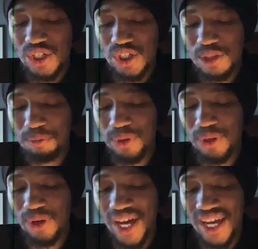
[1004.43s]
she put
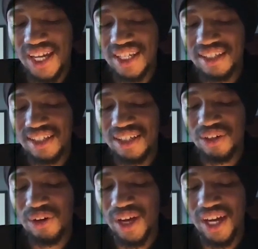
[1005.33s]
her head in her